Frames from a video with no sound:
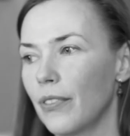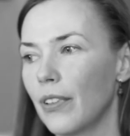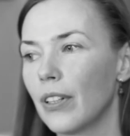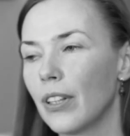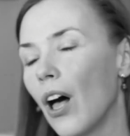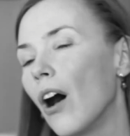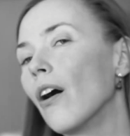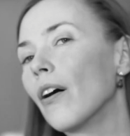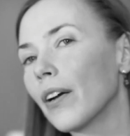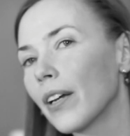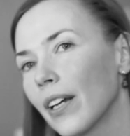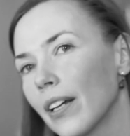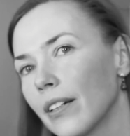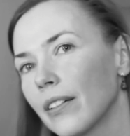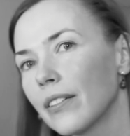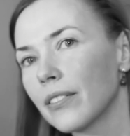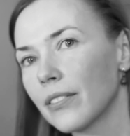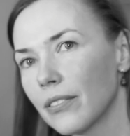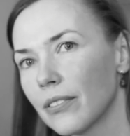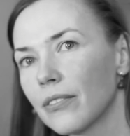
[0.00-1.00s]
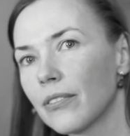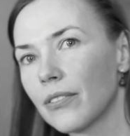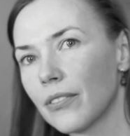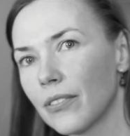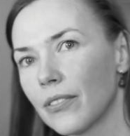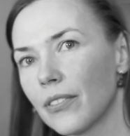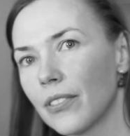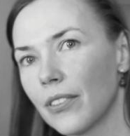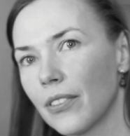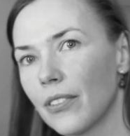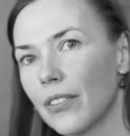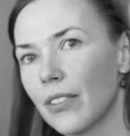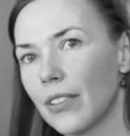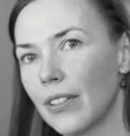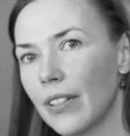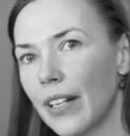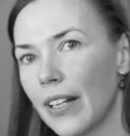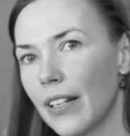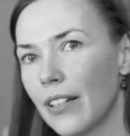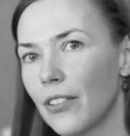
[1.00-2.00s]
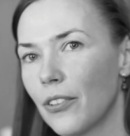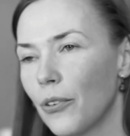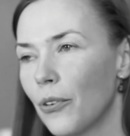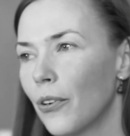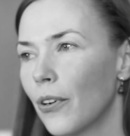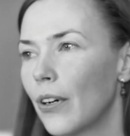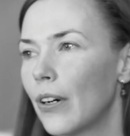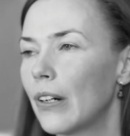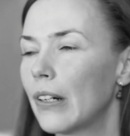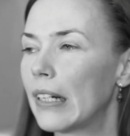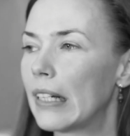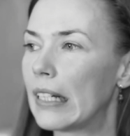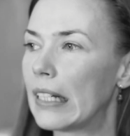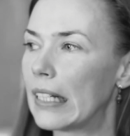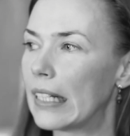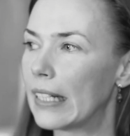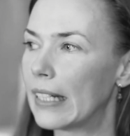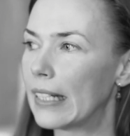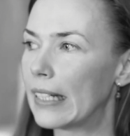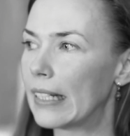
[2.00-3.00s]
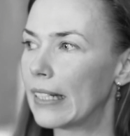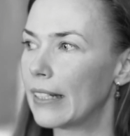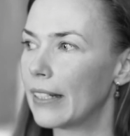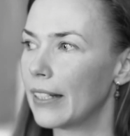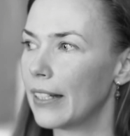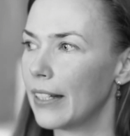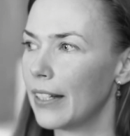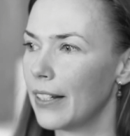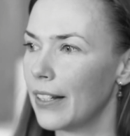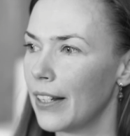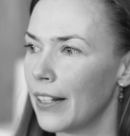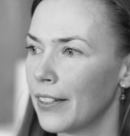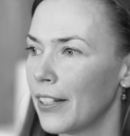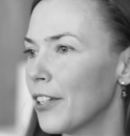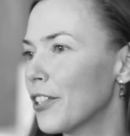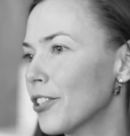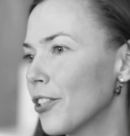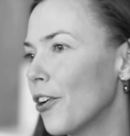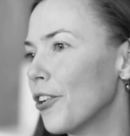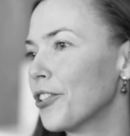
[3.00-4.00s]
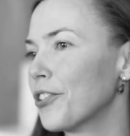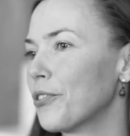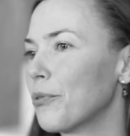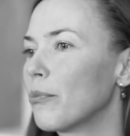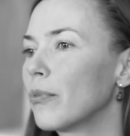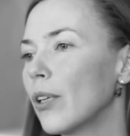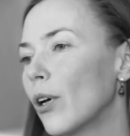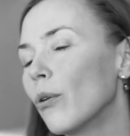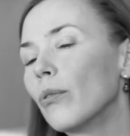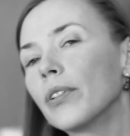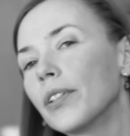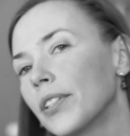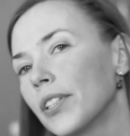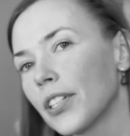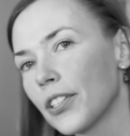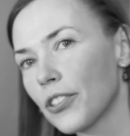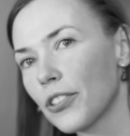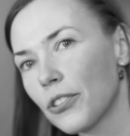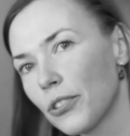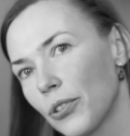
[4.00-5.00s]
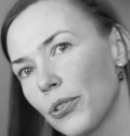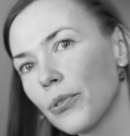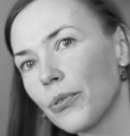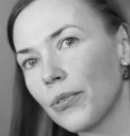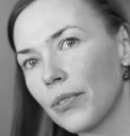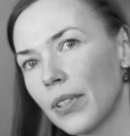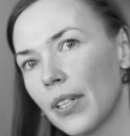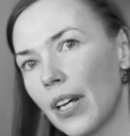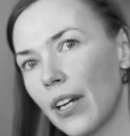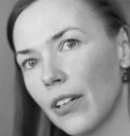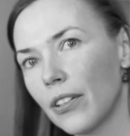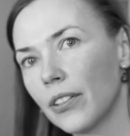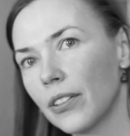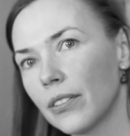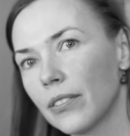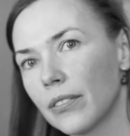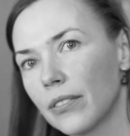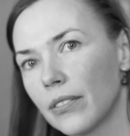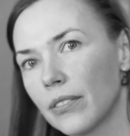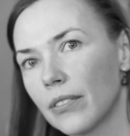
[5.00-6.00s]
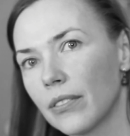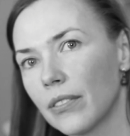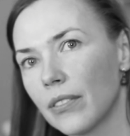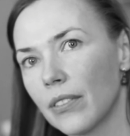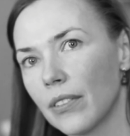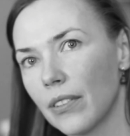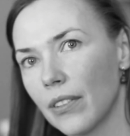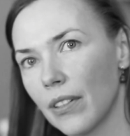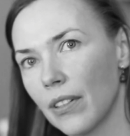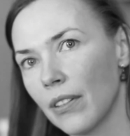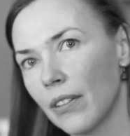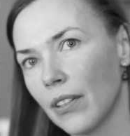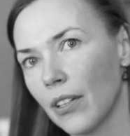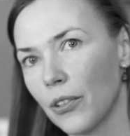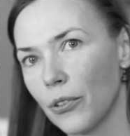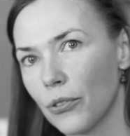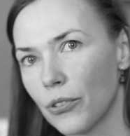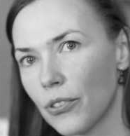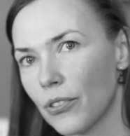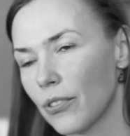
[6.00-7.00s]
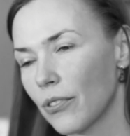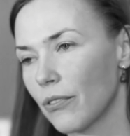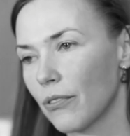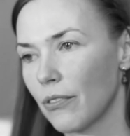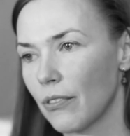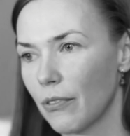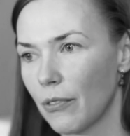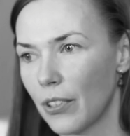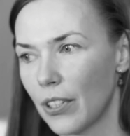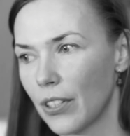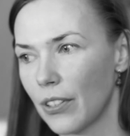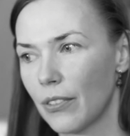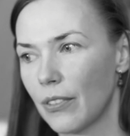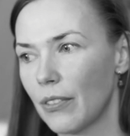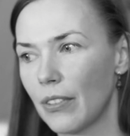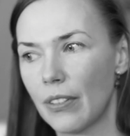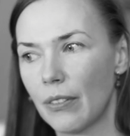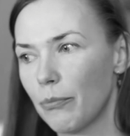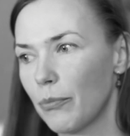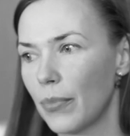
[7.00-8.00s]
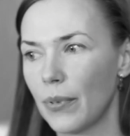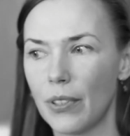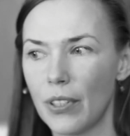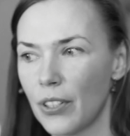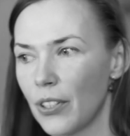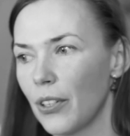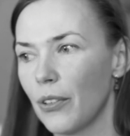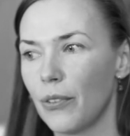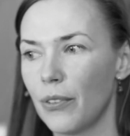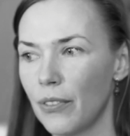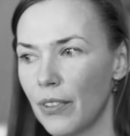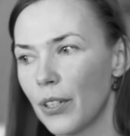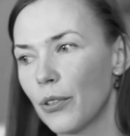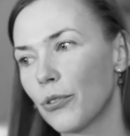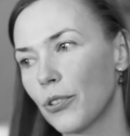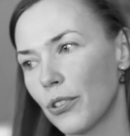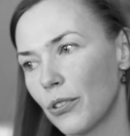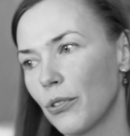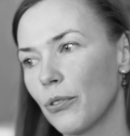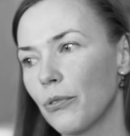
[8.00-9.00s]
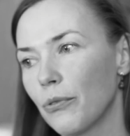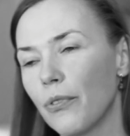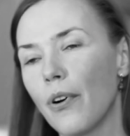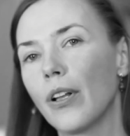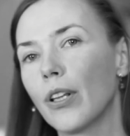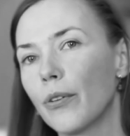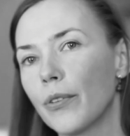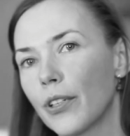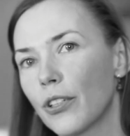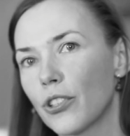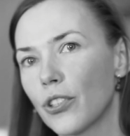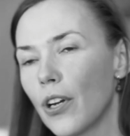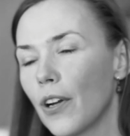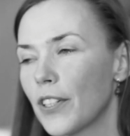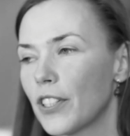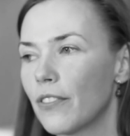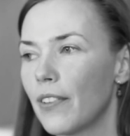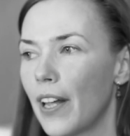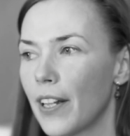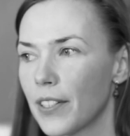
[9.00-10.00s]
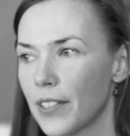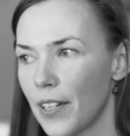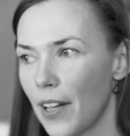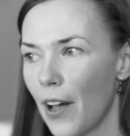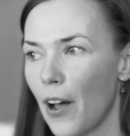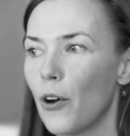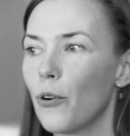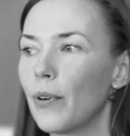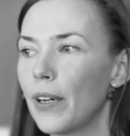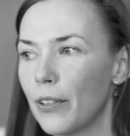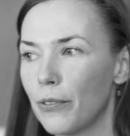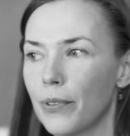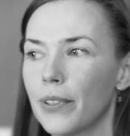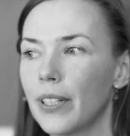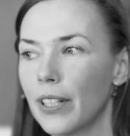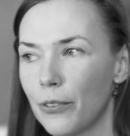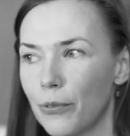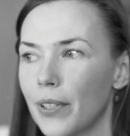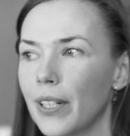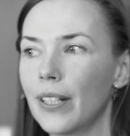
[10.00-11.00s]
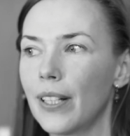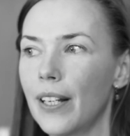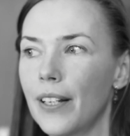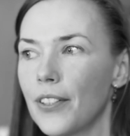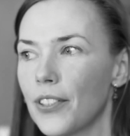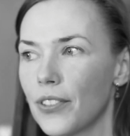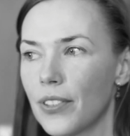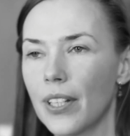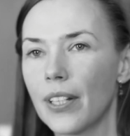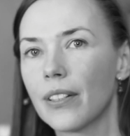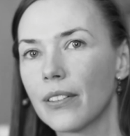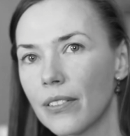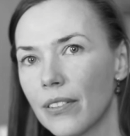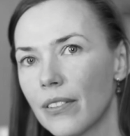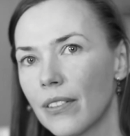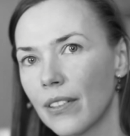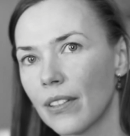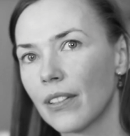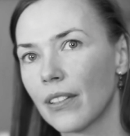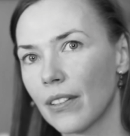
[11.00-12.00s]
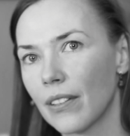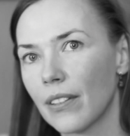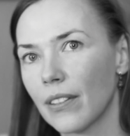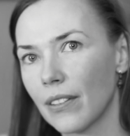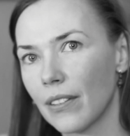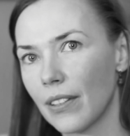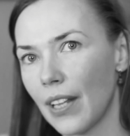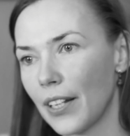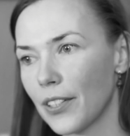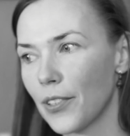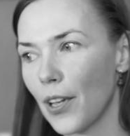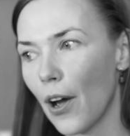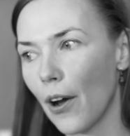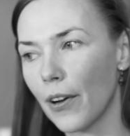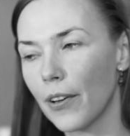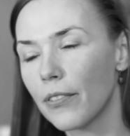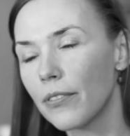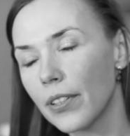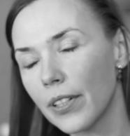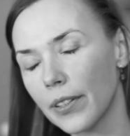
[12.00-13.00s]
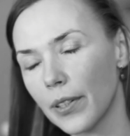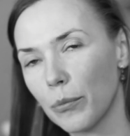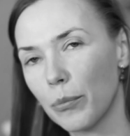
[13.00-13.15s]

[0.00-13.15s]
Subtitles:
longing, like, or, and I saw some loneliness too in there, in those, you know, in those two following shots. That's how I really realized that that's how I feel